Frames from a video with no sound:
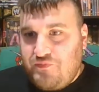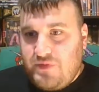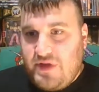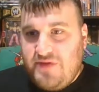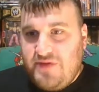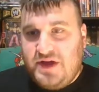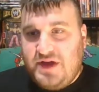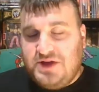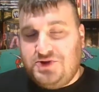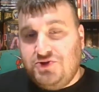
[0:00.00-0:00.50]

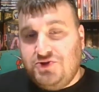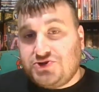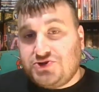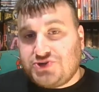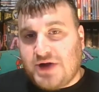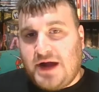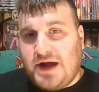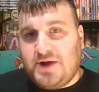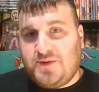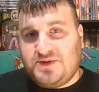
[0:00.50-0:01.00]
They do
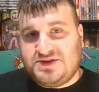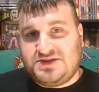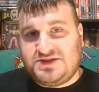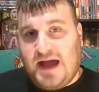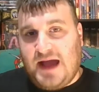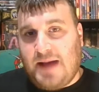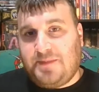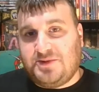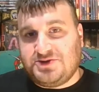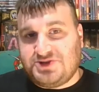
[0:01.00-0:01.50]
try to
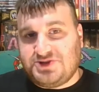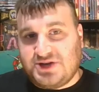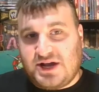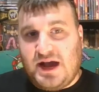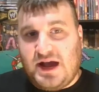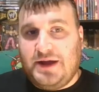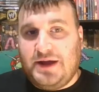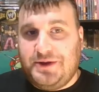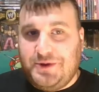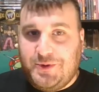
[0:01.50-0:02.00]
establish a
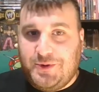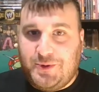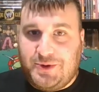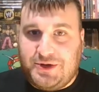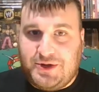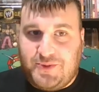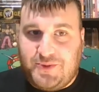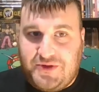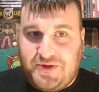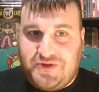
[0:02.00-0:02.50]
continuity
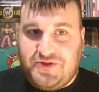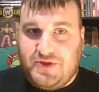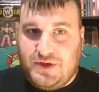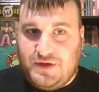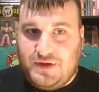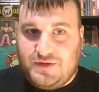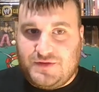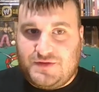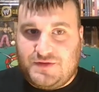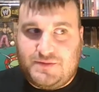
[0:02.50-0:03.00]
with
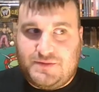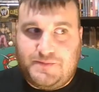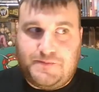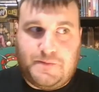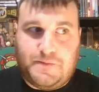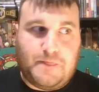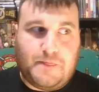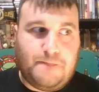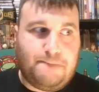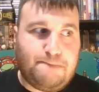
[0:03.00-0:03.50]
these.
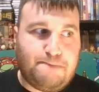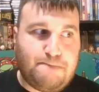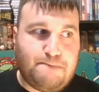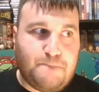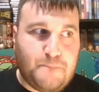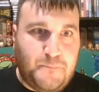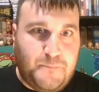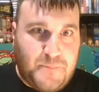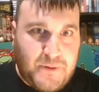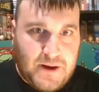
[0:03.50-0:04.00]

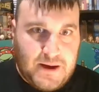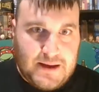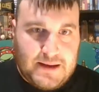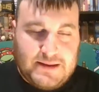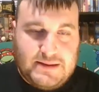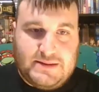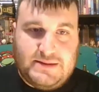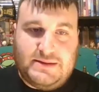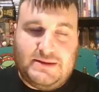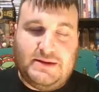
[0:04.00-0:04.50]
But
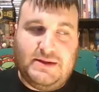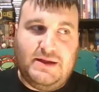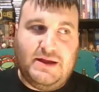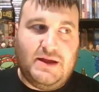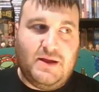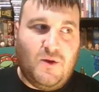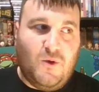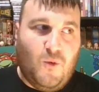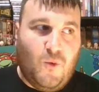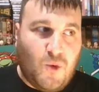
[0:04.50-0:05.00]

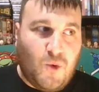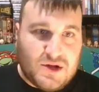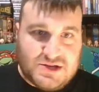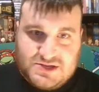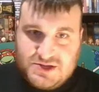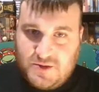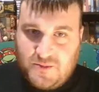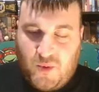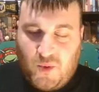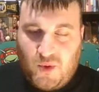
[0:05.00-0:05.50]
what's
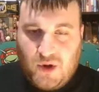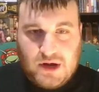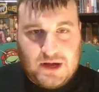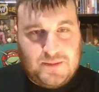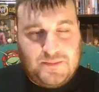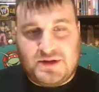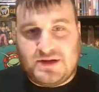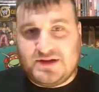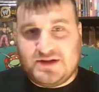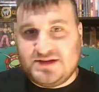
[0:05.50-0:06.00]
the point?
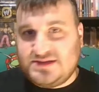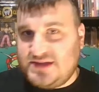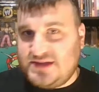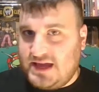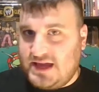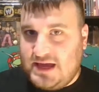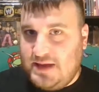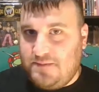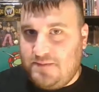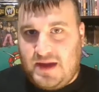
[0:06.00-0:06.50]
Because they
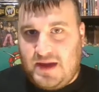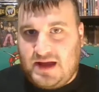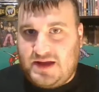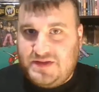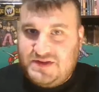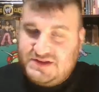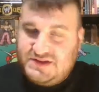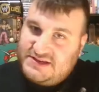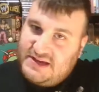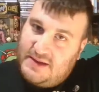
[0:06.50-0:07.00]
keep making
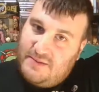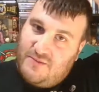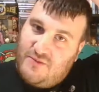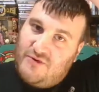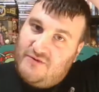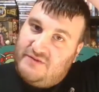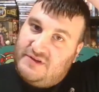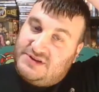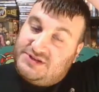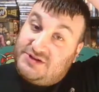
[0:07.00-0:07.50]
the same
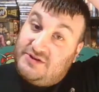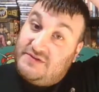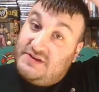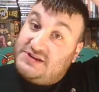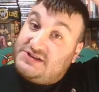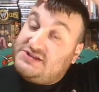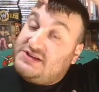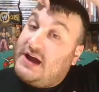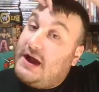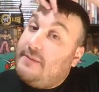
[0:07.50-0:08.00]
movie. So
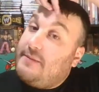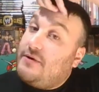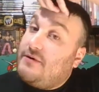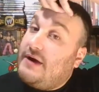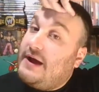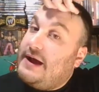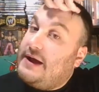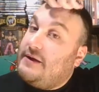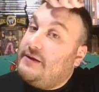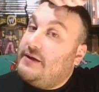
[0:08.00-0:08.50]
this time
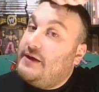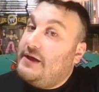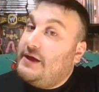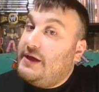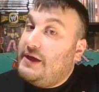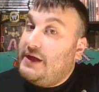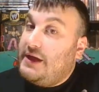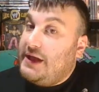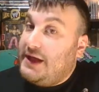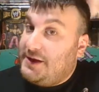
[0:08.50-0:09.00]
around,
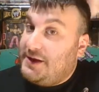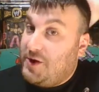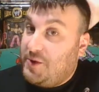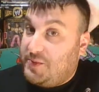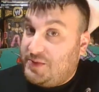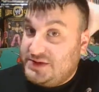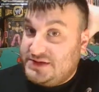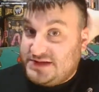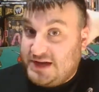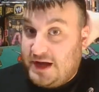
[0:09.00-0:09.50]
it
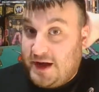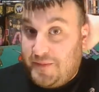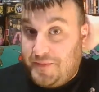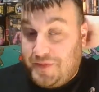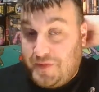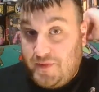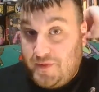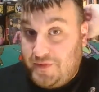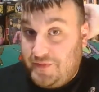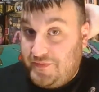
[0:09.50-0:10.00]
opens up.
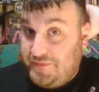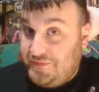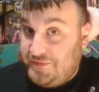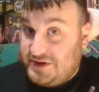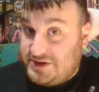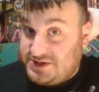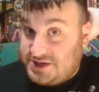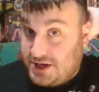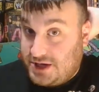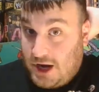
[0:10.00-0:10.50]

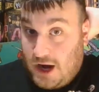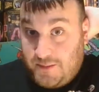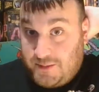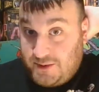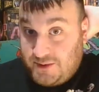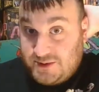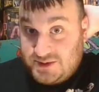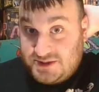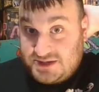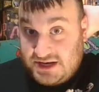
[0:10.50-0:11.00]
There's a
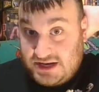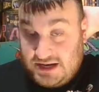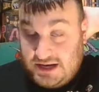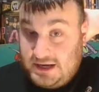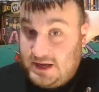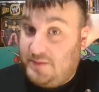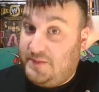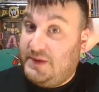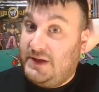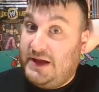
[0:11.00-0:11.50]
couple skinny
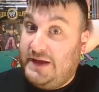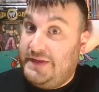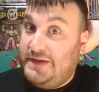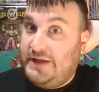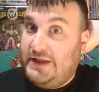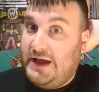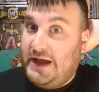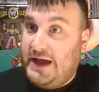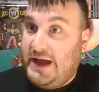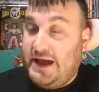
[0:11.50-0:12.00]
dipping in the
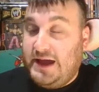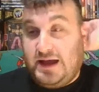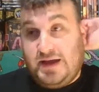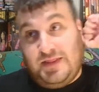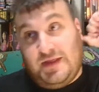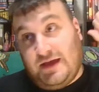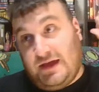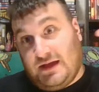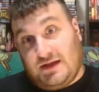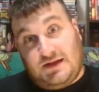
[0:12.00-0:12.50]
lake and
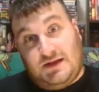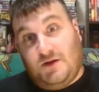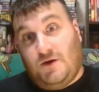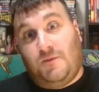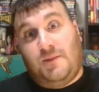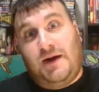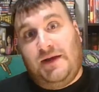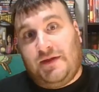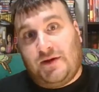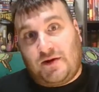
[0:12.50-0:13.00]
they get
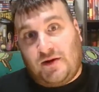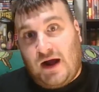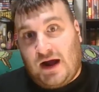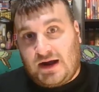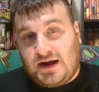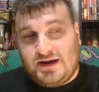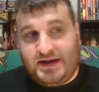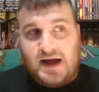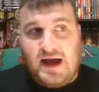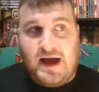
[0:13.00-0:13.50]
killed by the
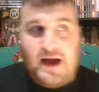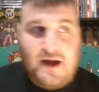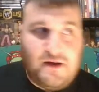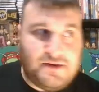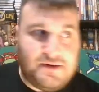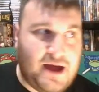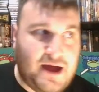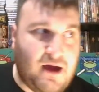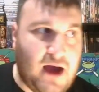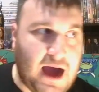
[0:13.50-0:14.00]
crocodile.
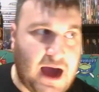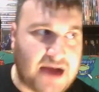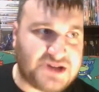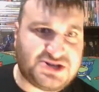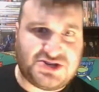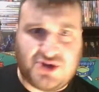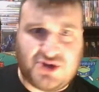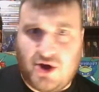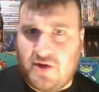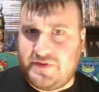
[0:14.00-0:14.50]
Now, I
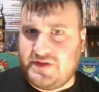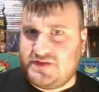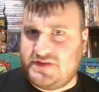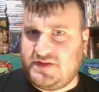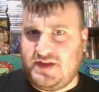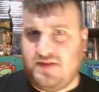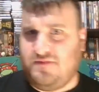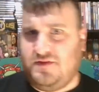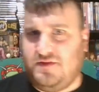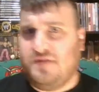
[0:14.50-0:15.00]
saw the
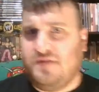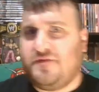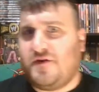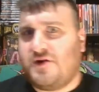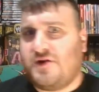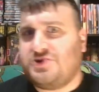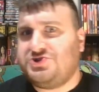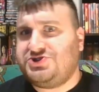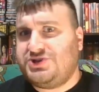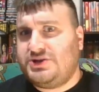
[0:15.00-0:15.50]
TV
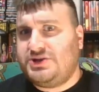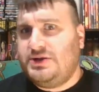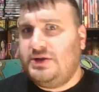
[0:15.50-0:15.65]
version.